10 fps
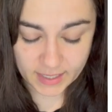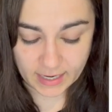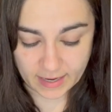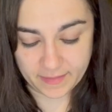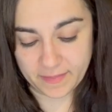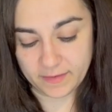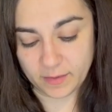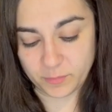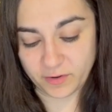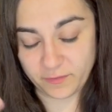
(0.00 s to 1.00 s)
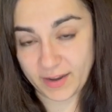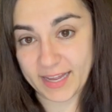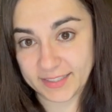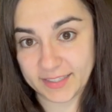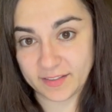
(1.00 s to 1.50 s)
And then the number of
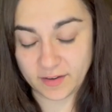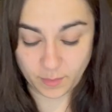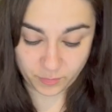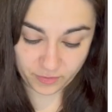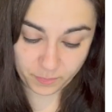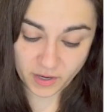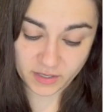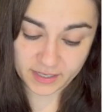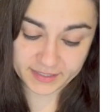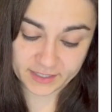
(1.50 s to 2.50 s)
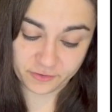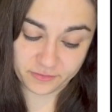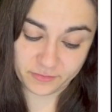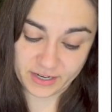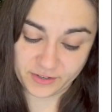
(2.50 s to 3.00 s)
flats and the number of bungalows in a
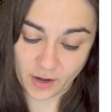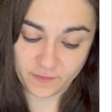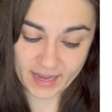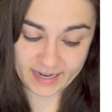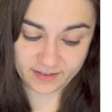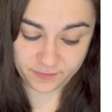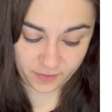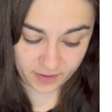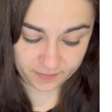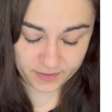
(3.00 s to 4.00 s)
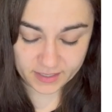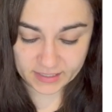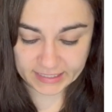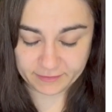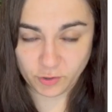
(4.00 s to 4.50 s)
ratio of 8:5.
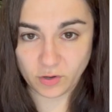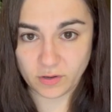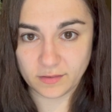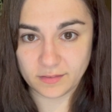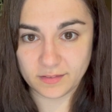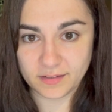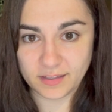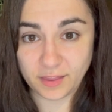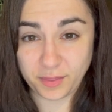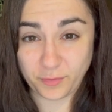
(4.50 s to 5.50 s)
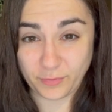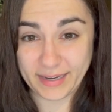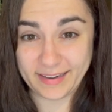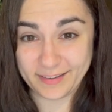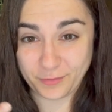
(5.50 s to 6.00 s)
So I've got
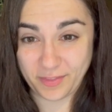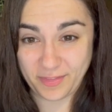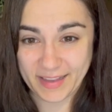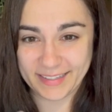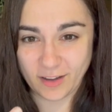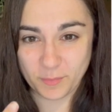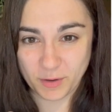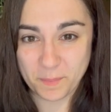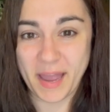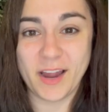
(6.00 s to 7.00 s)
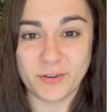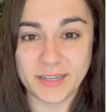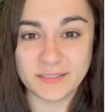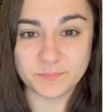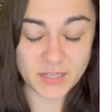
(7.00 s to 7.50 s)
3 different things that I'm
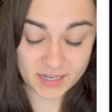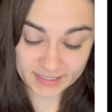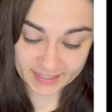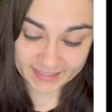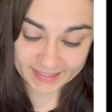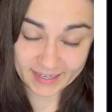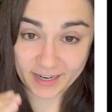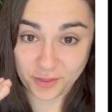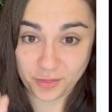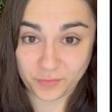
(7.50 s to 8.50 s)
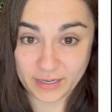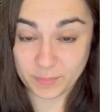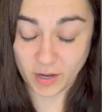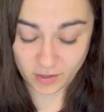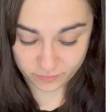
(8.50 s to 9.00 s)
comparing. So this is like a
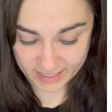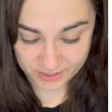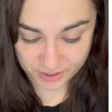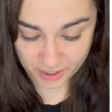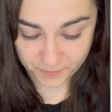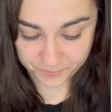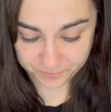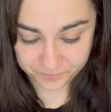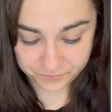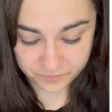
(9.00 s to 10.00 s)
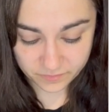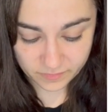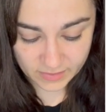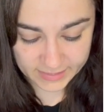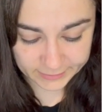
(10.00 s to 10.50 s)
3-part ratio.
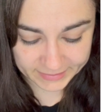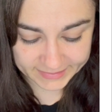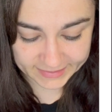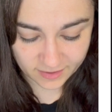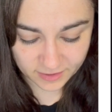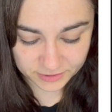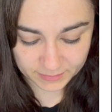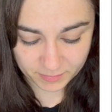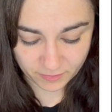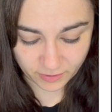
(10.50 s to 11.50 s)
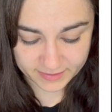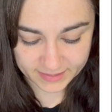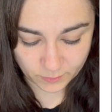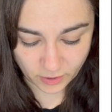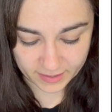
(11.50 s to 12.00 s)
So I can start just by
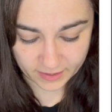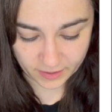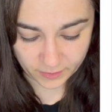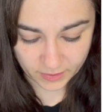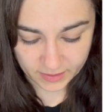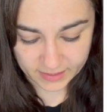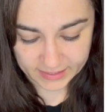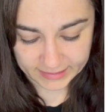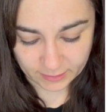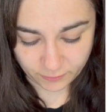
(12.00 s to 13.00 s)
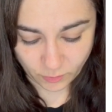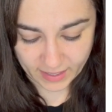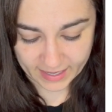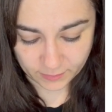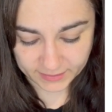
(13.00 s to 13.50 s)
writing what I know. So I've got
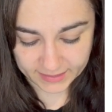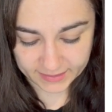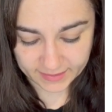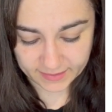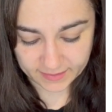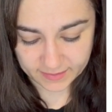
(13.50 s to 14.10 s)
houses